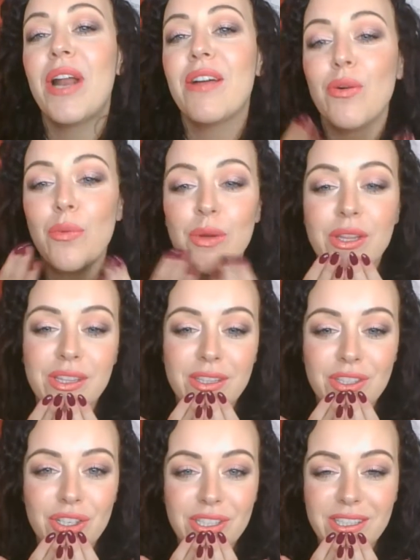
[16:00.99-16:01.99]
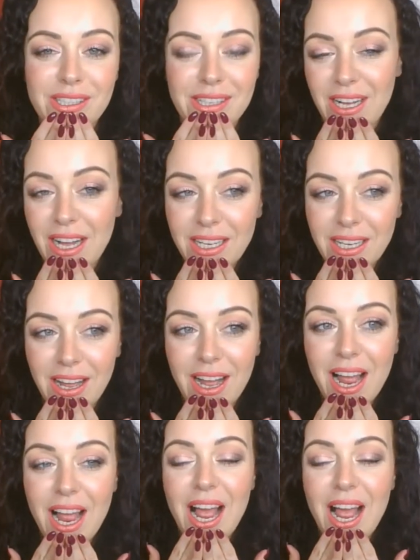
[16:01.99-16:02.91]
whatever with just the colour,